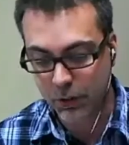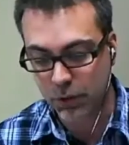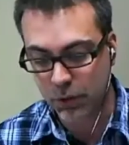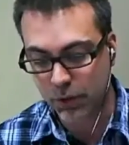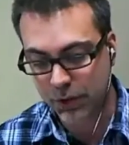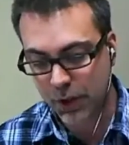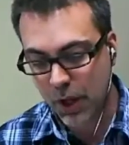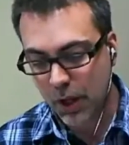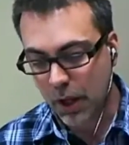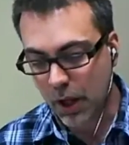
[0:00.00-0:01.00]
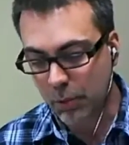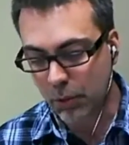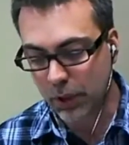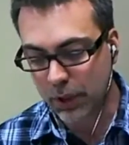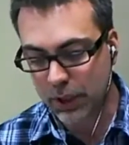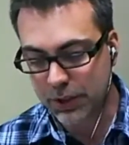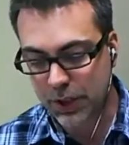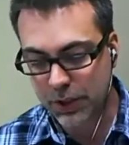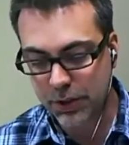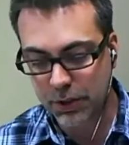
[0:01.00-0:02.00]
course. But really, it
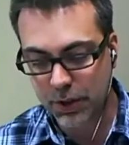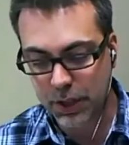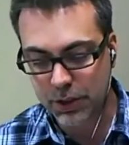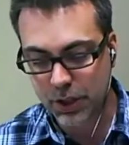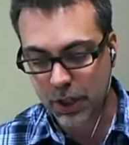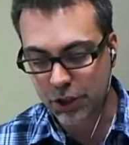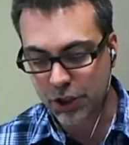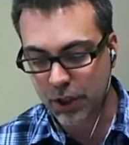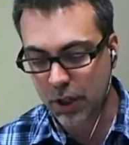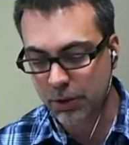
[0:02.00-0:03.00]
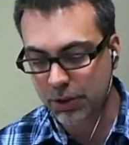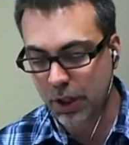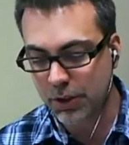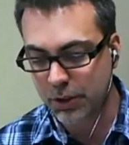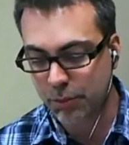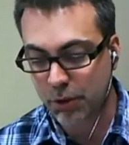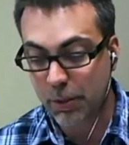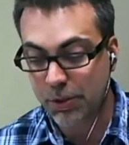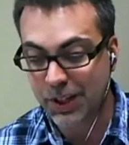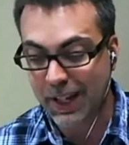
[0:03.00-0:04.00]
says here that Qigong massage is a
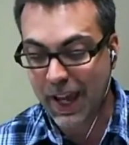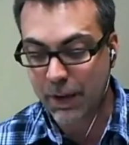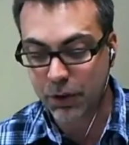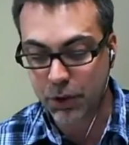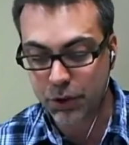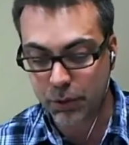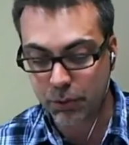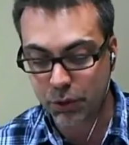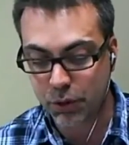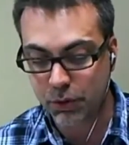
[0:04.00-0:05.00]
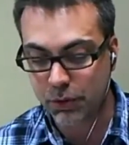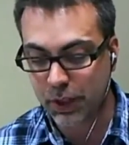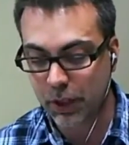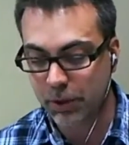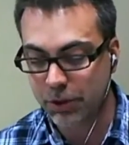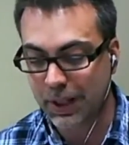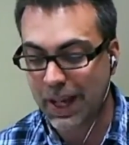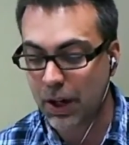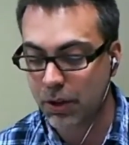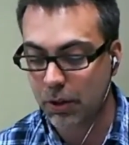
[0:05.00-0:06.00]
promising avenue to improve developmental
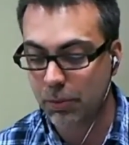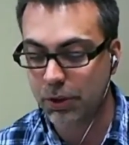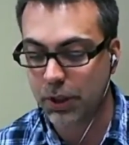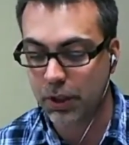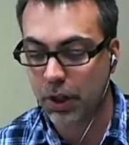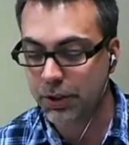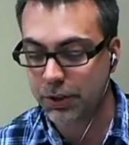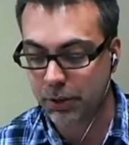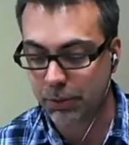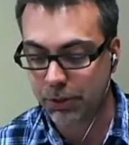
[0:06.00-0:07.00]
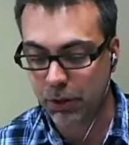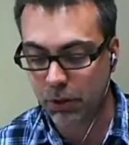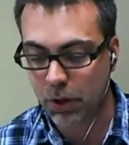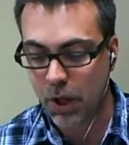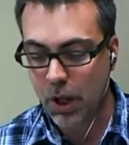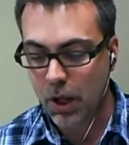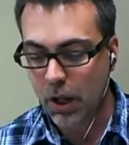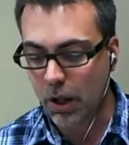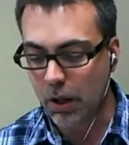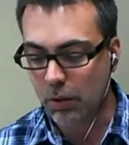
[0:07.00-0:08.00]
outcomes in autism. So
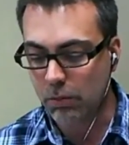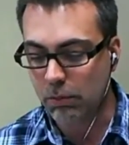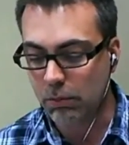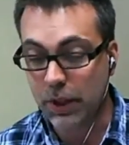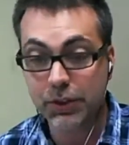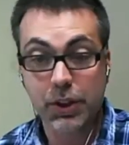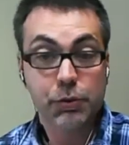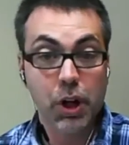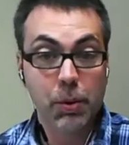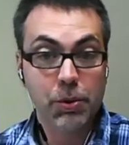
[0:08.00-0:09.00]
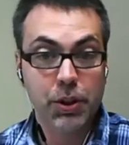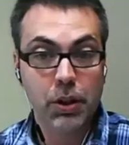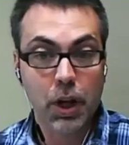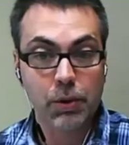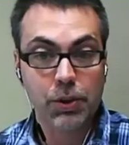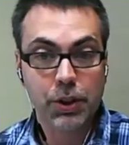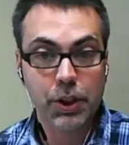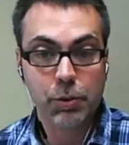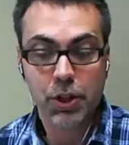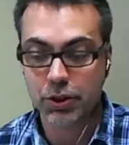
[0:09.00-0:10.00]
that sounds promising, obviously,
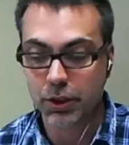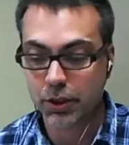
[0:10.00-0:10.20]
especially